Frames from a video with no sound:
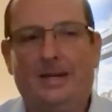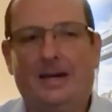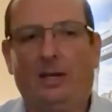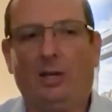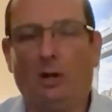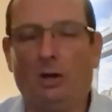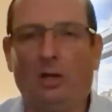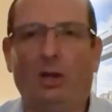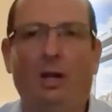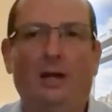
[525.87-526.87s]
long
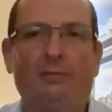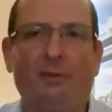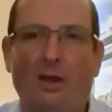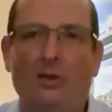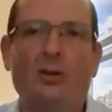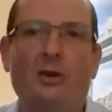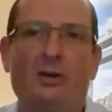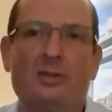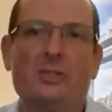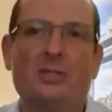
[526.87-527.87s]
life, low
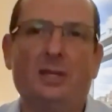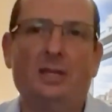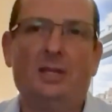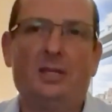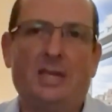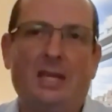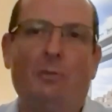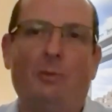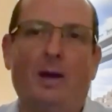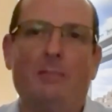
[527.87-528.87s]
cost tier
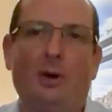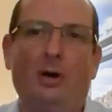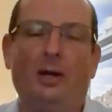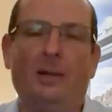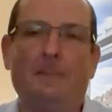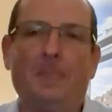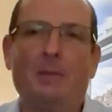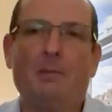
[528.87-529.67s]
one mine.